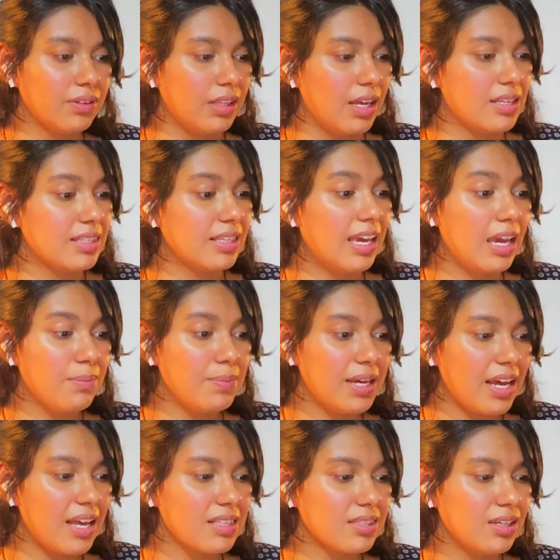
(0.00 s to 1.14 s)
there's
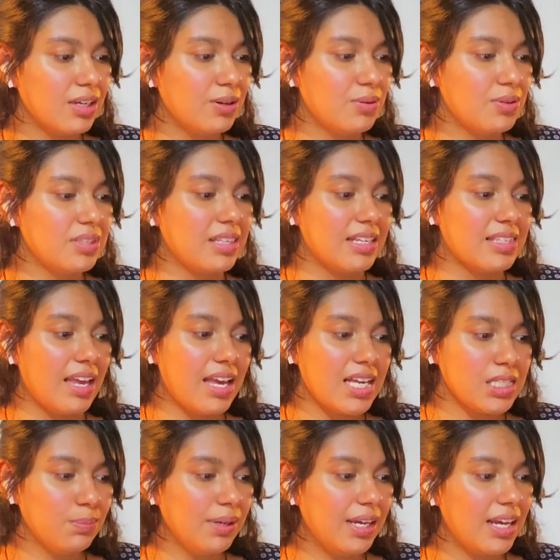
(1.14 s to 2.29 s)
KBS News, there's
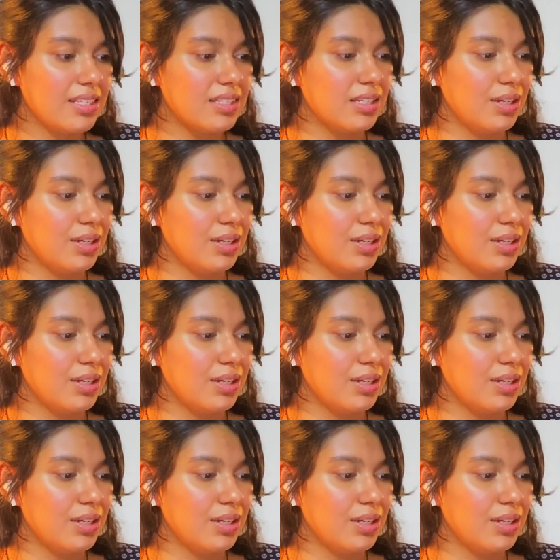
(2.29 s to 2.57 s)
SBS